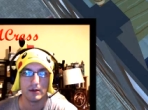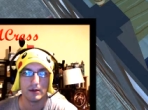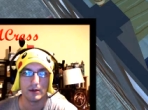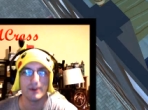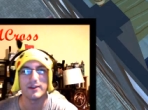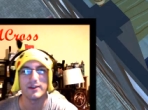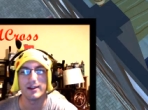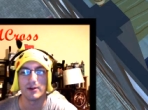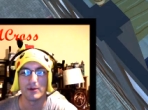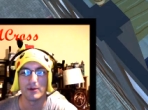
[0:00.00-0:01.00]
Do I have to
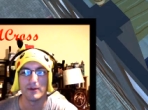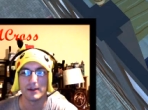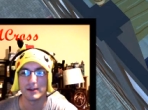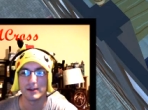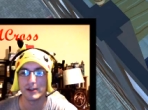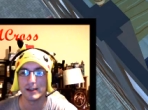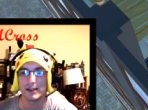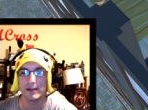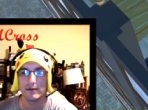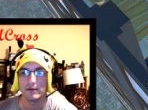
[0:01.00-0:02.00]
like go to events and shit
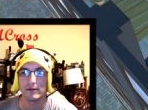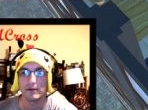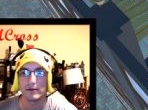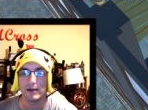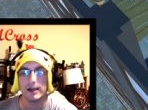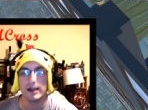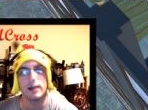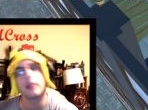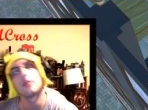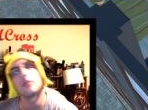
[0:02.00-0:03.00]
now? I
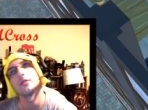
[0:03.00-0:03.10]
hate going